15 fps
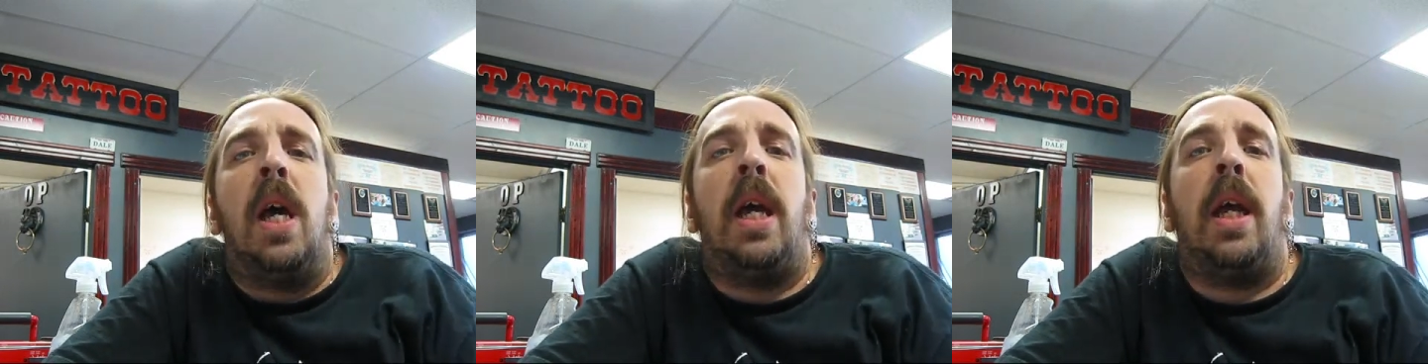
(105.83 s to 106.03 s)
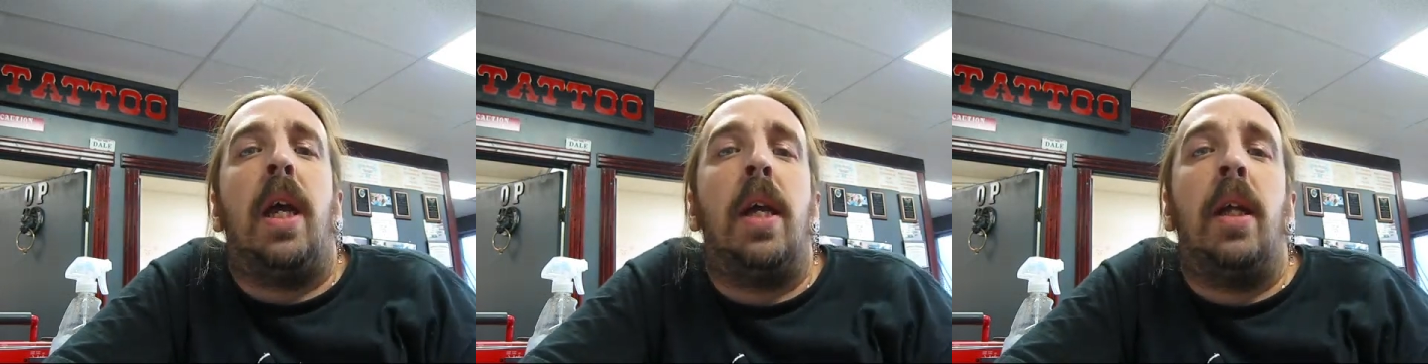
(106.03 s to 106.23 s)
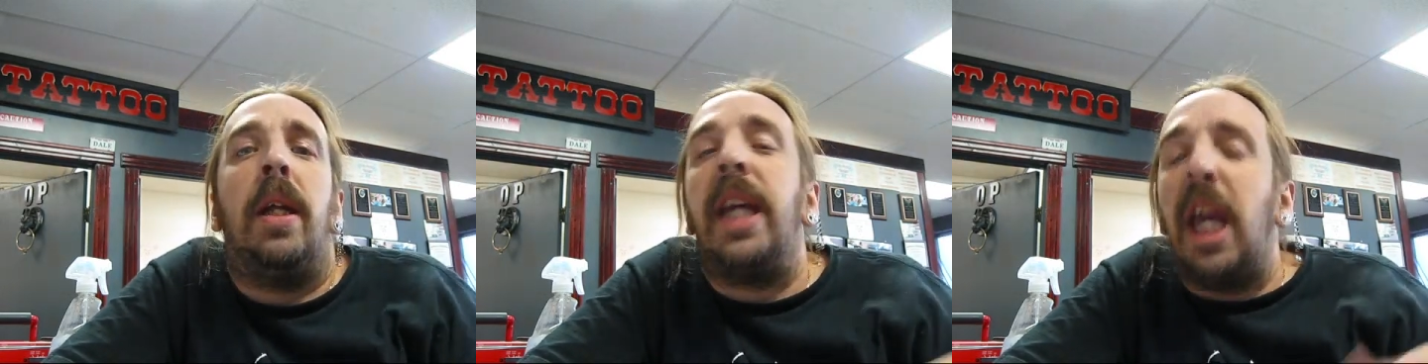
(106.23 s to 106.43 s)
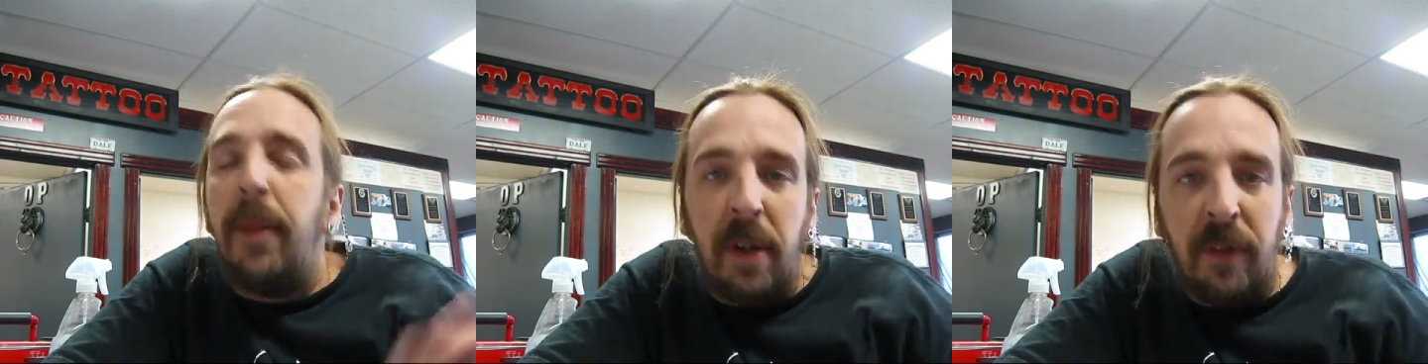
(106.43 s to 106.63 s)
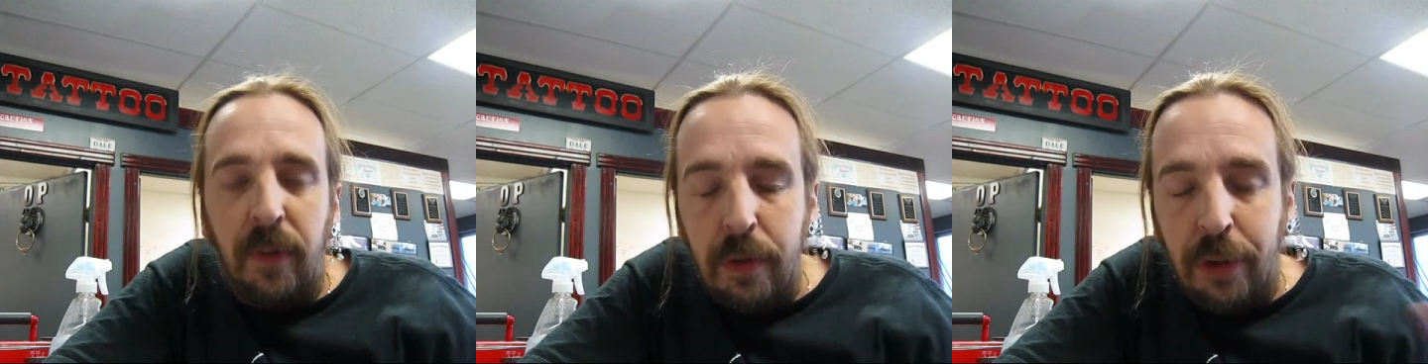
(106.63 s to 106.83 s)
And he gave
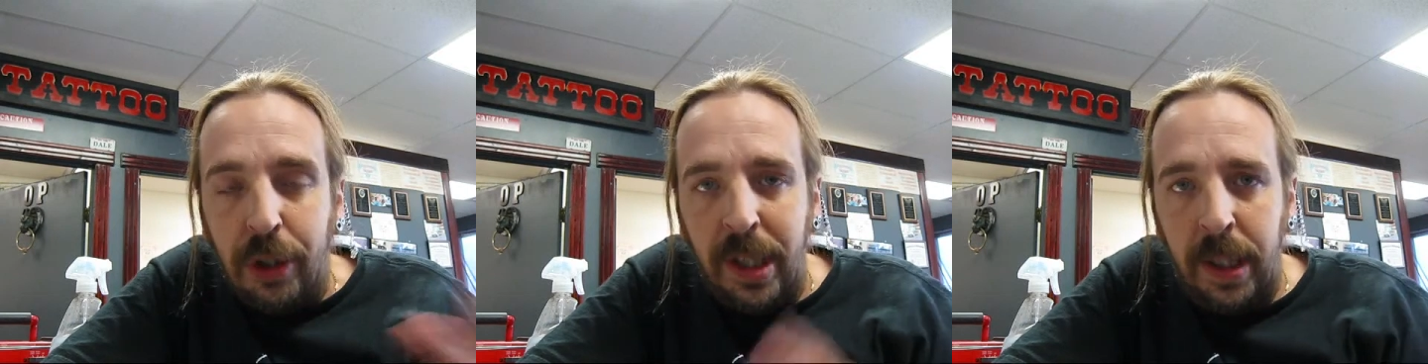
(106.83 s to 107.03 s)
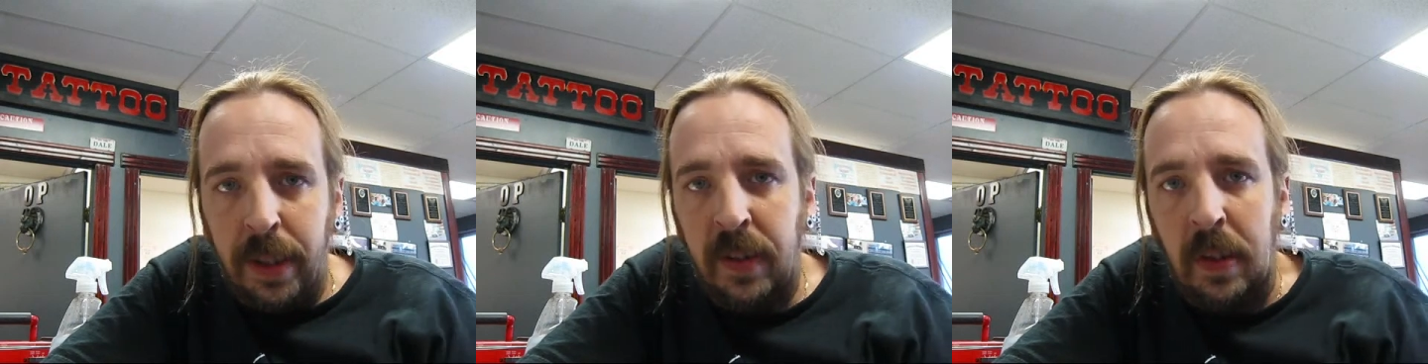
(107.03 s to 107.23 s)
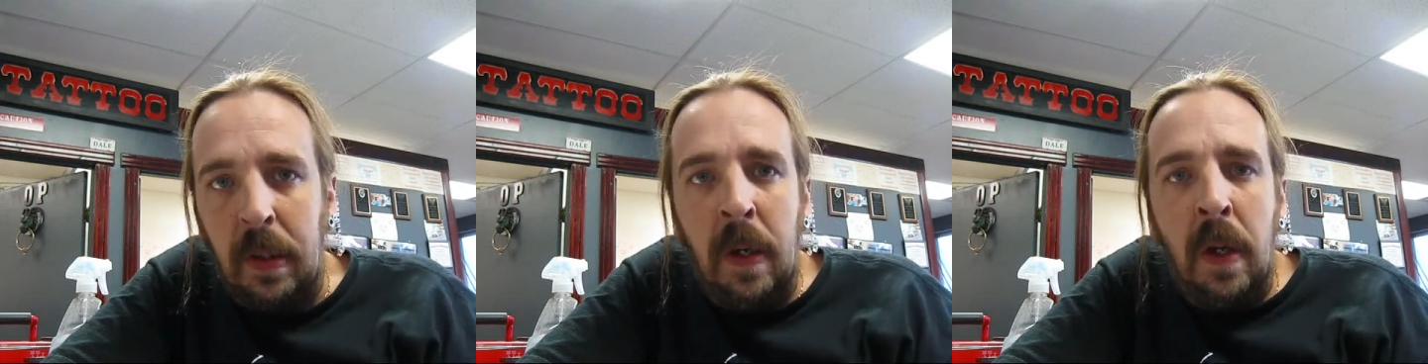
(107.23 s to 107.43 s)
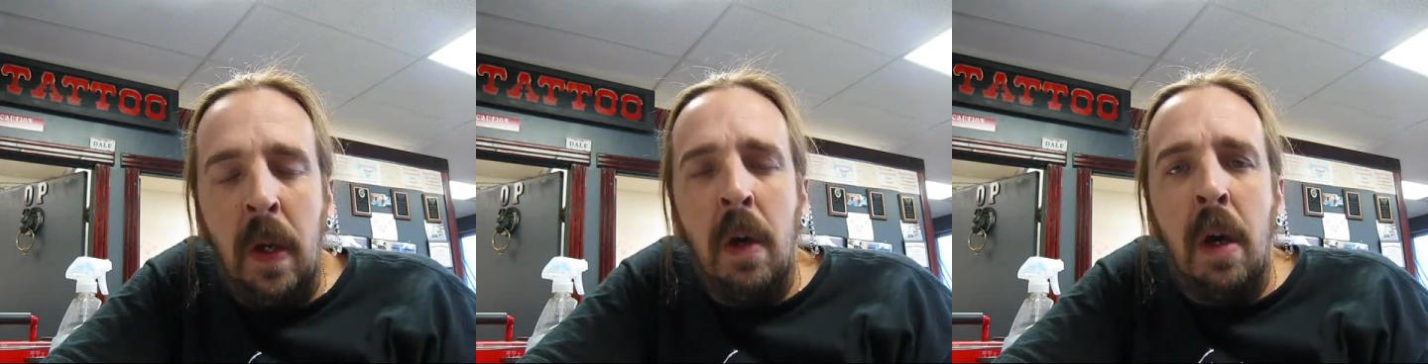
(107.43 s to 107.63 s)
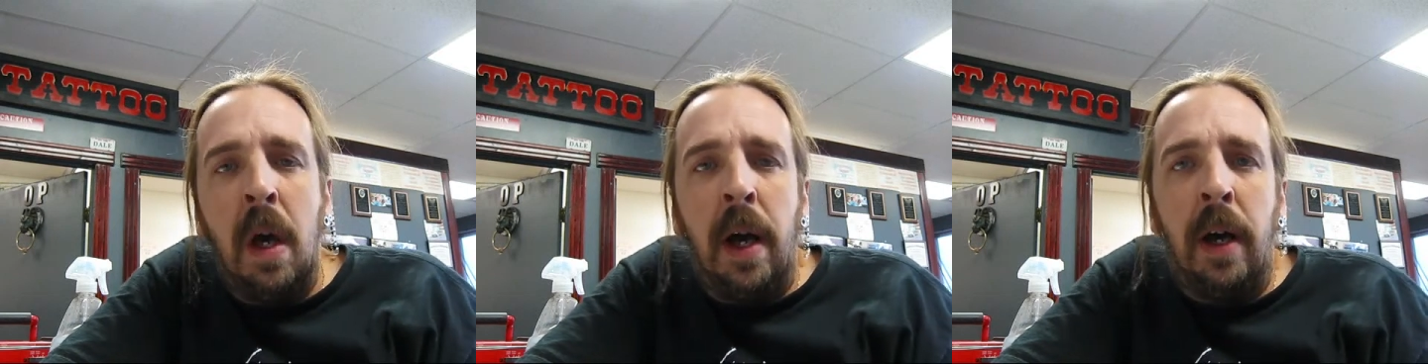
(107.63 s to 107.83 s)
me a few sheets.
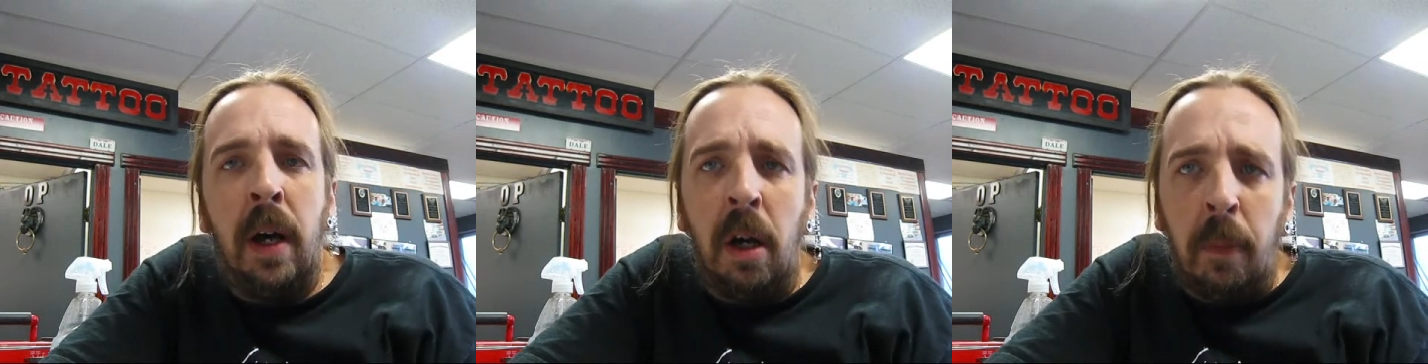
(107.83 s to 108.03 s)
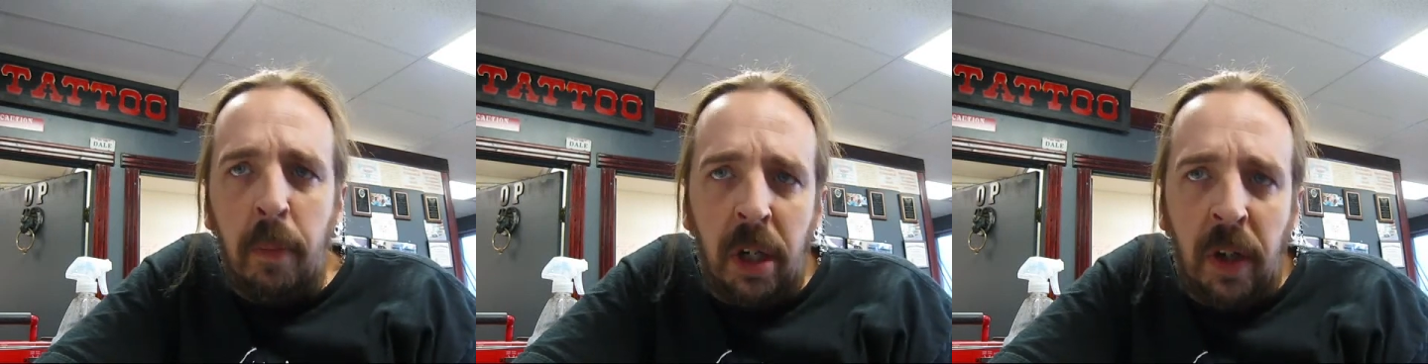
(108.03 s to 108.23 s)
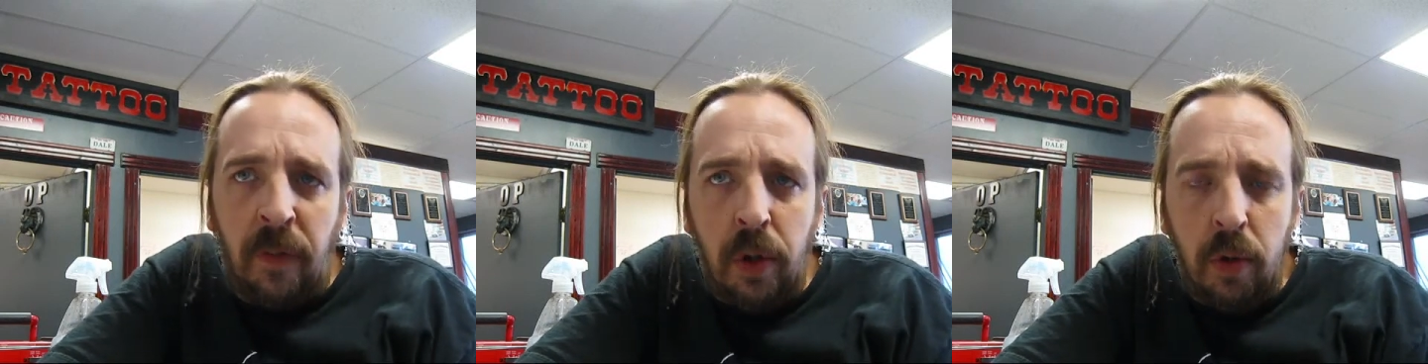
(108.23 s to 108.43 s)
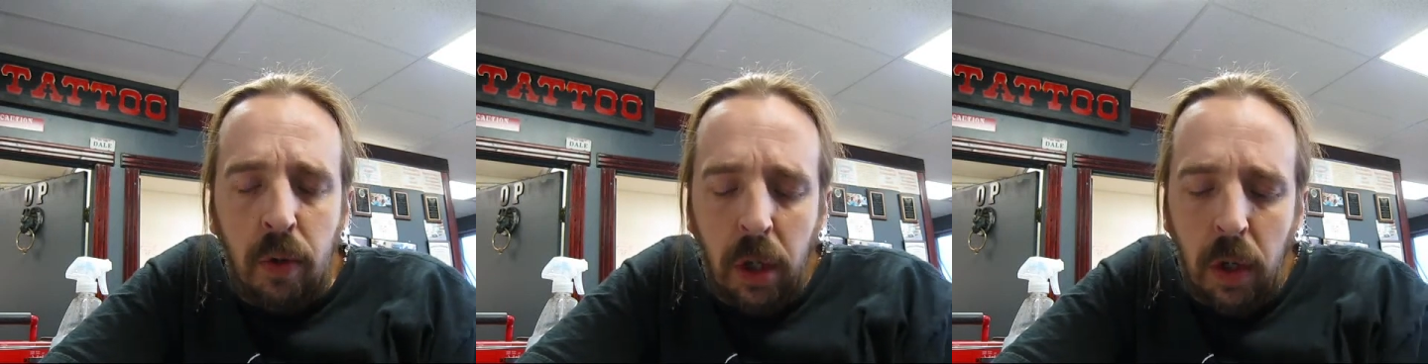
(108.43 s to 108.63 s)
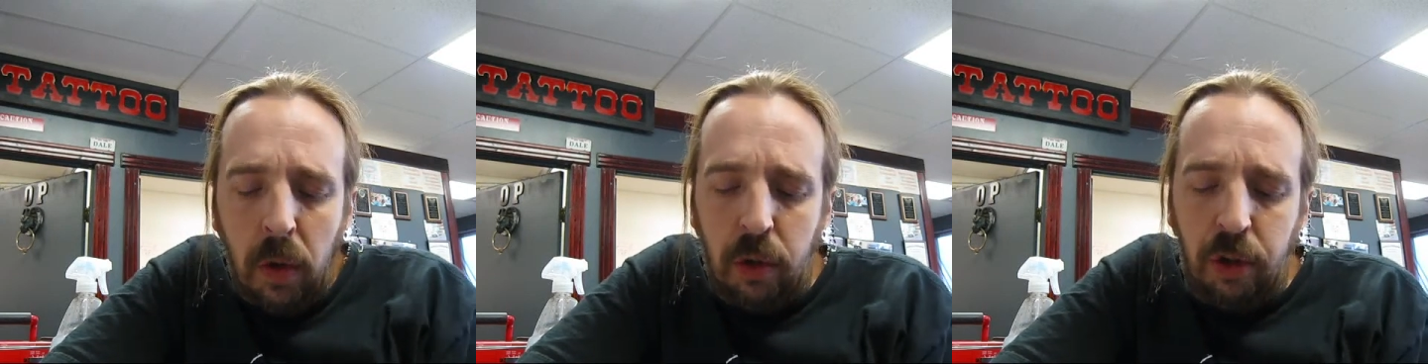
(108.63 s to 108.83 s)
But if you
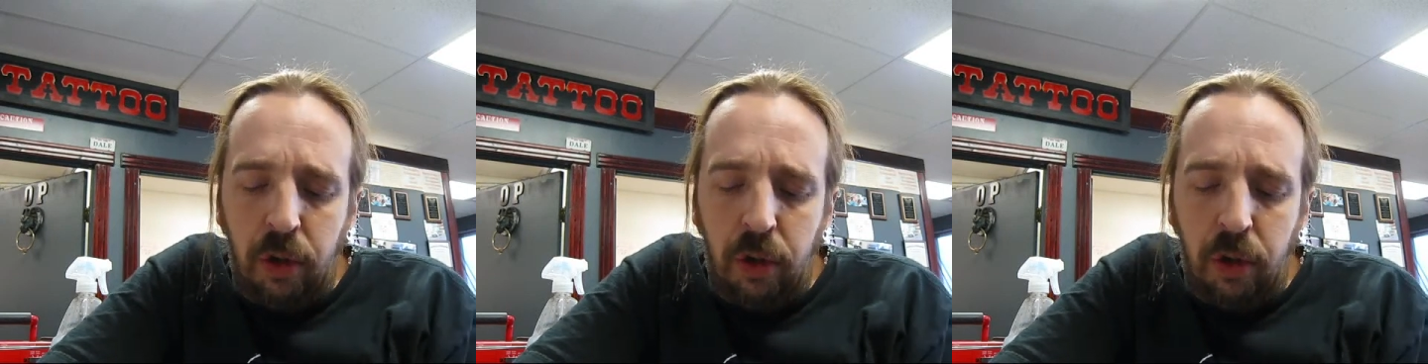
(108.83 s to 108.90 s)
go